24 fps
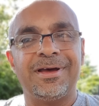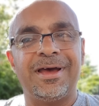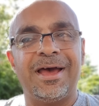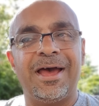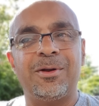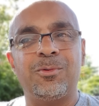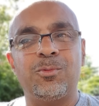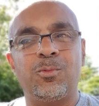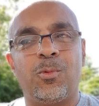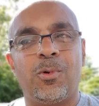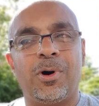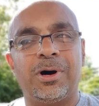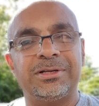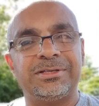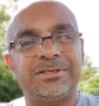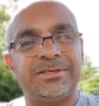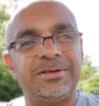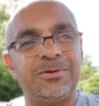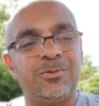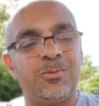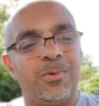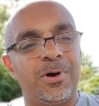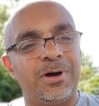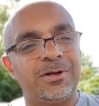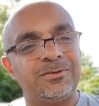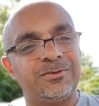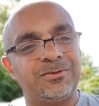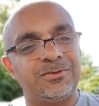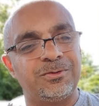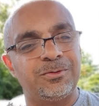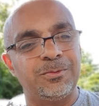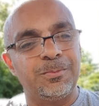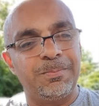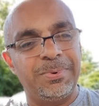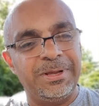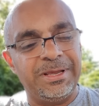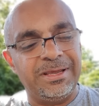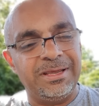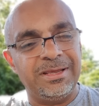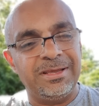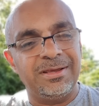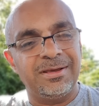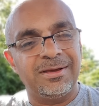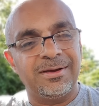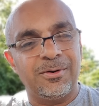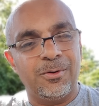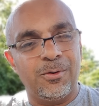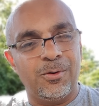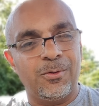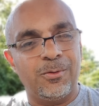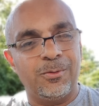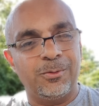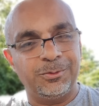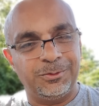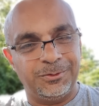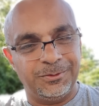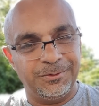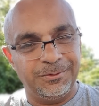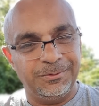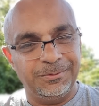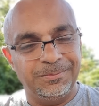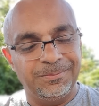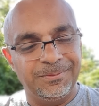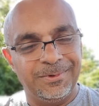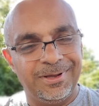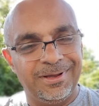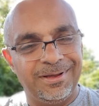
and what he wants to be or do.